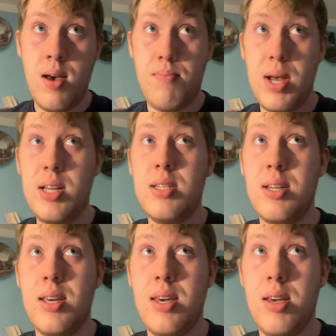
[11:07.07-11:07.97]

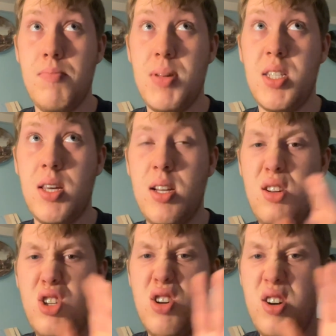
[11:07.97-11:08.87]
Basically, if you
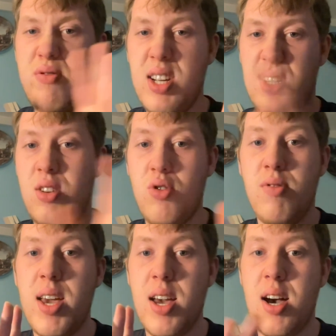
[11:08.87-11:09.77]
don't know this
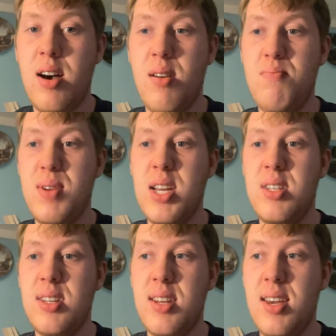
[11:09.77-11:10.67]
story,
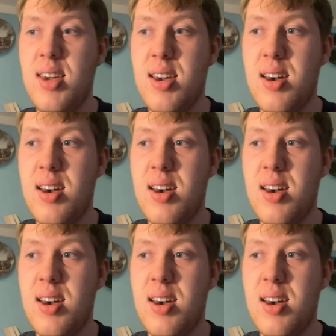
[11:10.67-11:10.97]
basically,